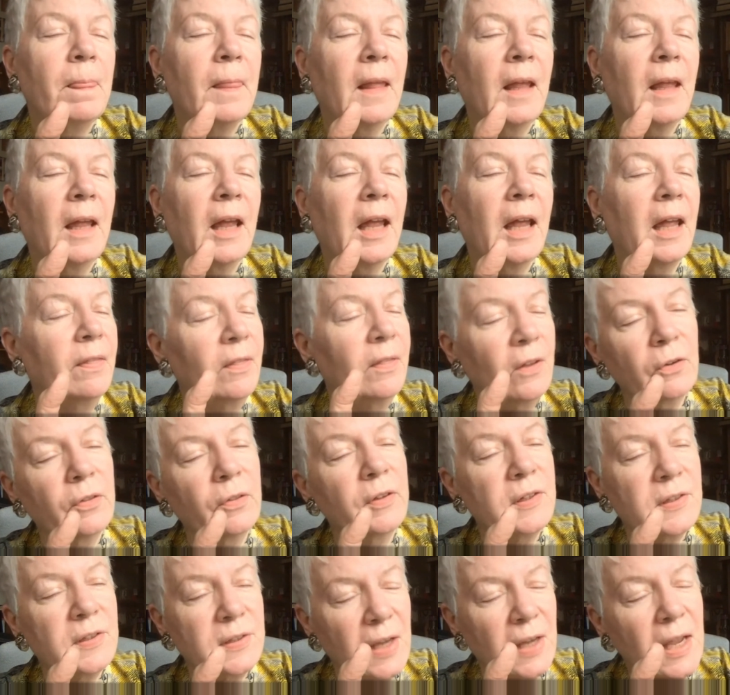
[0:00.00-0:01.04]
And they're the
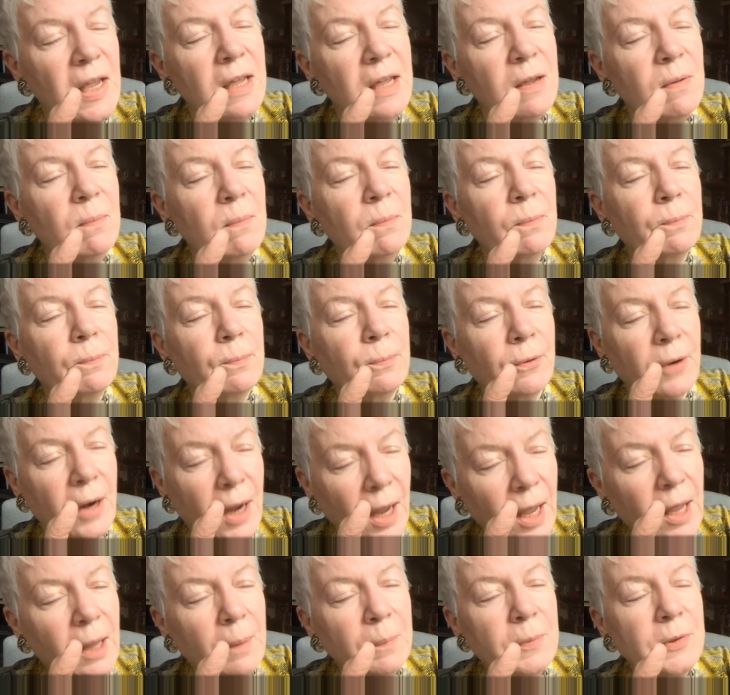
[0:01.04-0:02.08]
same,
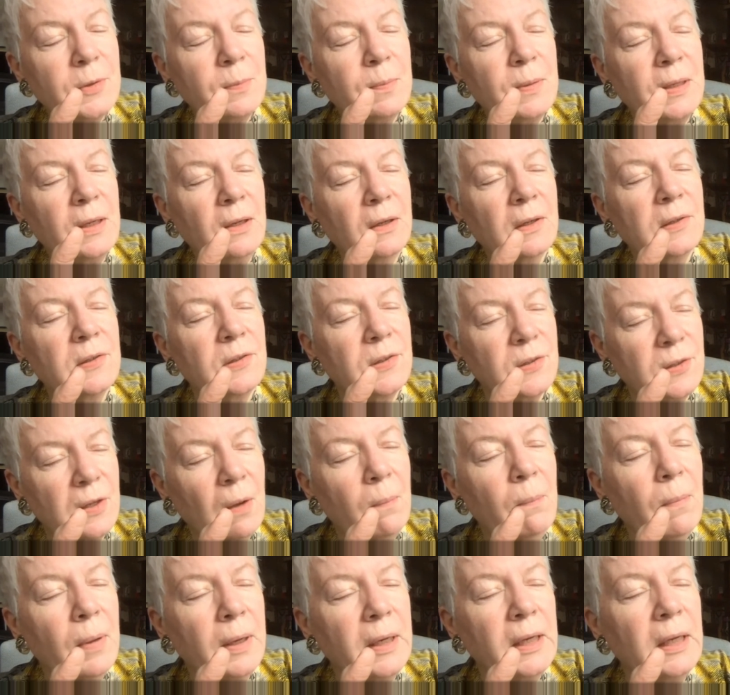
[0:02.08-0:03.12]
perhaps because
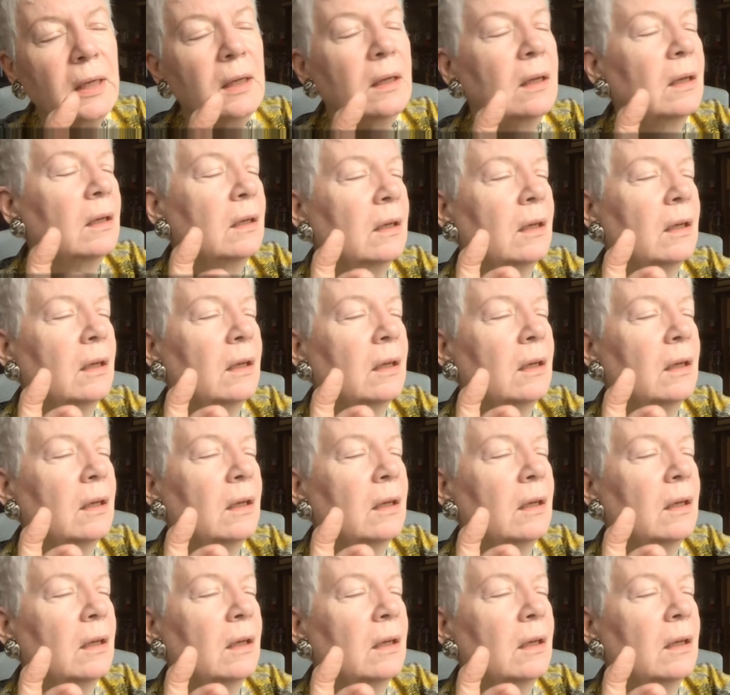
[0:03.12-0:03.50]
somebody